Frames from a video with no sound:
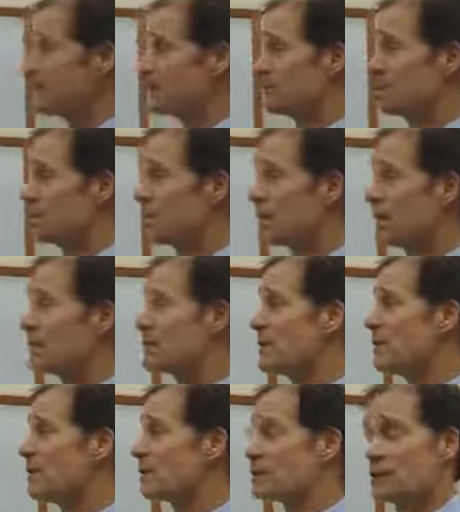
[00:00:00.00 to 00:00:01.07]
if you don't have
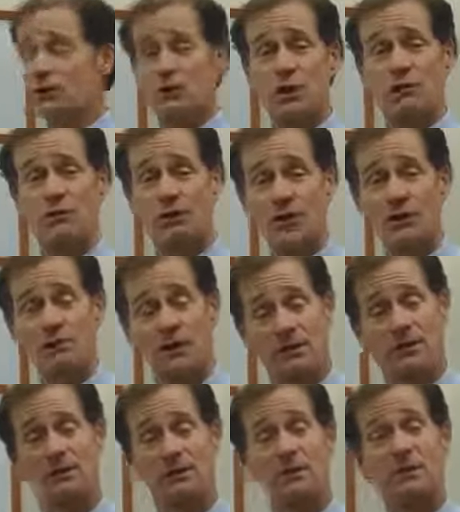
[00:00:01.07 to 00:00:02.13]
coverage, the general
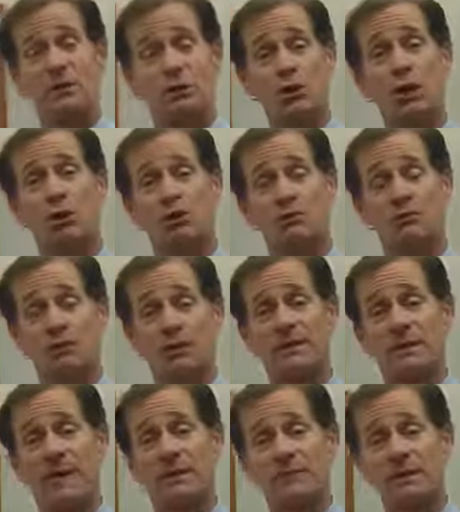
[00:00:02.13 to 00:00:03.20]
contractor is going to be charged for the
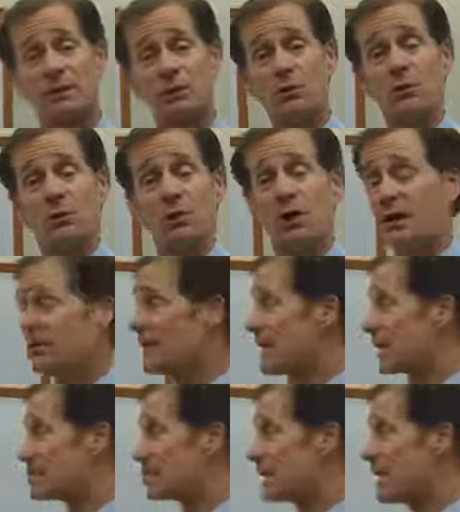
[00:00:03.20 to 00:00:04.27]
time that you are on
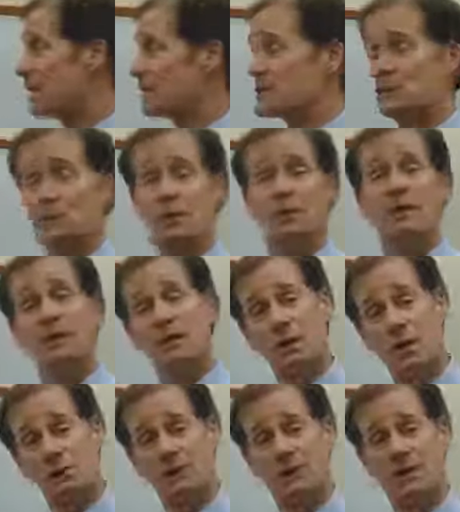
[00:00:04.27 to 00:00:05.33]
that job. And so
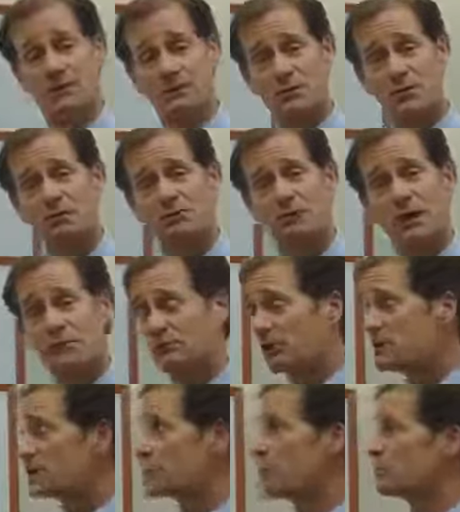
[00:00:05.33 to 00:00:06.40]
oftentimes general
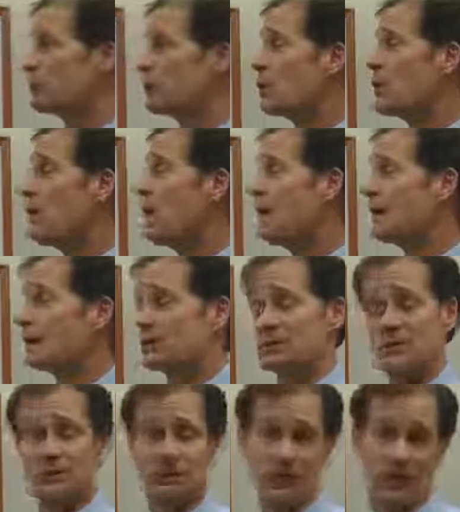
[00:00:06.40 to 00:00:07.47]
contractors will require
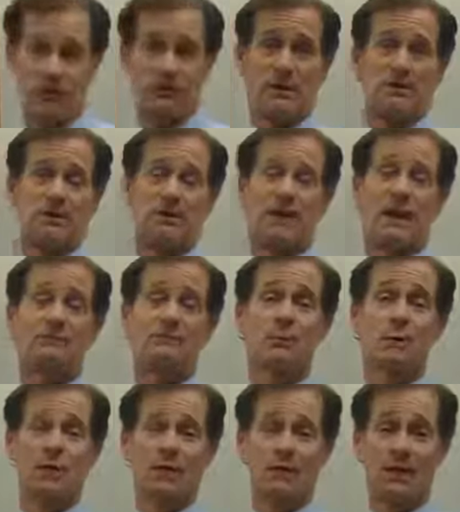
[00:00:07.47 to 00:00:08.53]
subcontractors to have
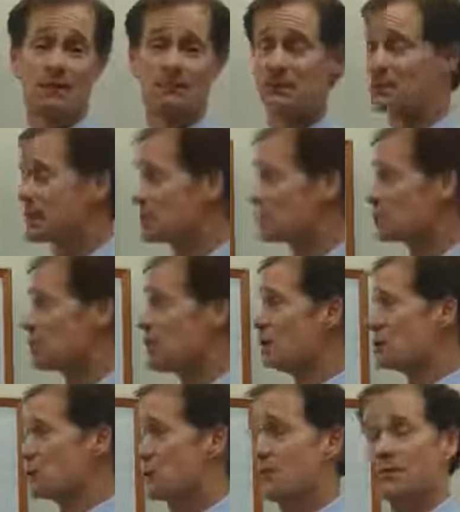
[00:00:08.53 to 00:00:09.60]
workers' compensation
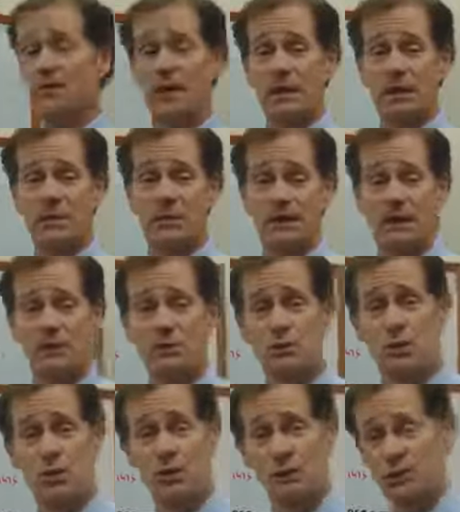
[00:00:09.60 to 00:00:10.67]
so that they don't get
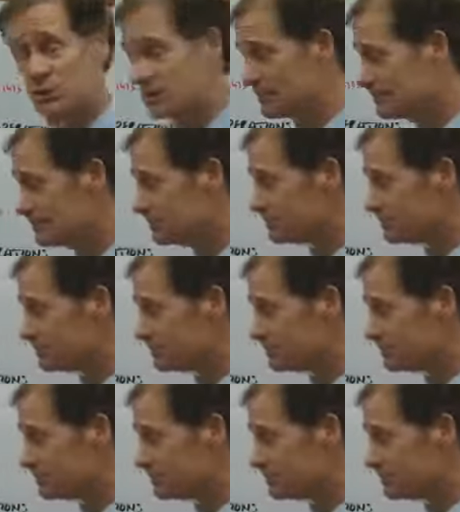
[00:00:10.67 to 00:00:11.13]
charged.